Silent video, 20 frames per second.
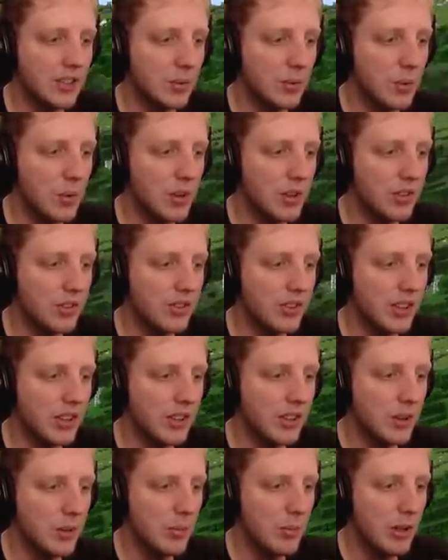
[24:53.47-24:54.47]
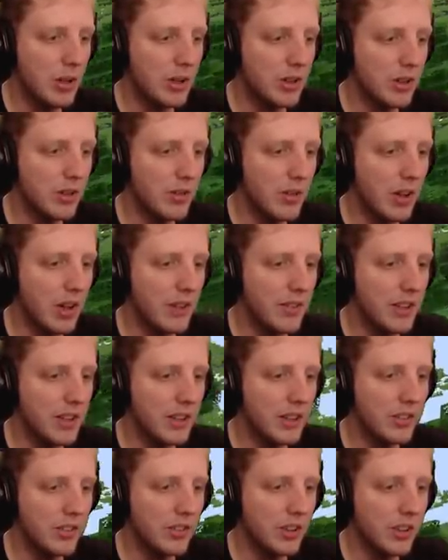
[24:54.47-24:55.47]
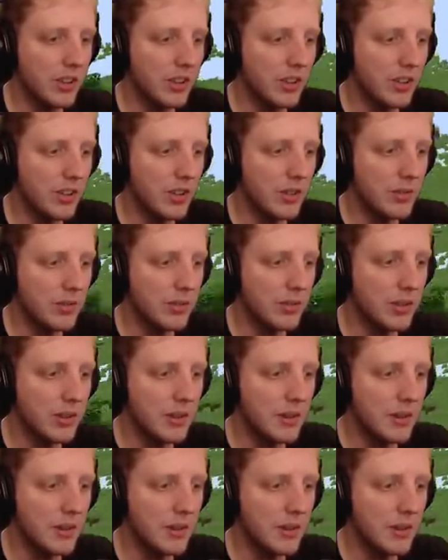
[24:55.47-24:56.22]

just one single block of lava. That's not good enough.